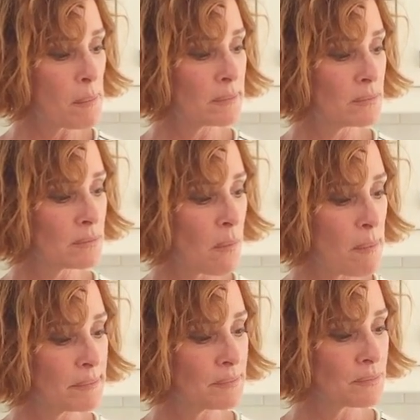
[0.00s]

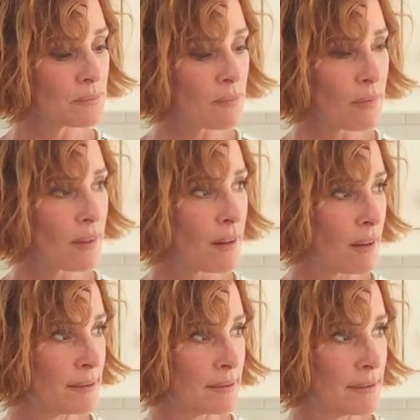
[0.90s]

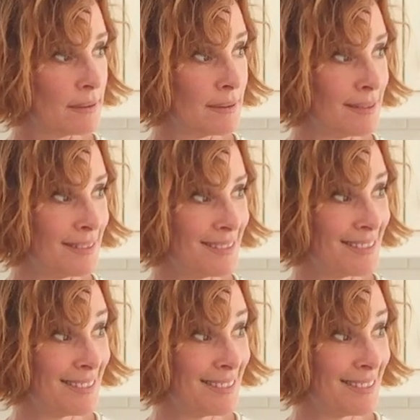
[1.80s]
[no speech]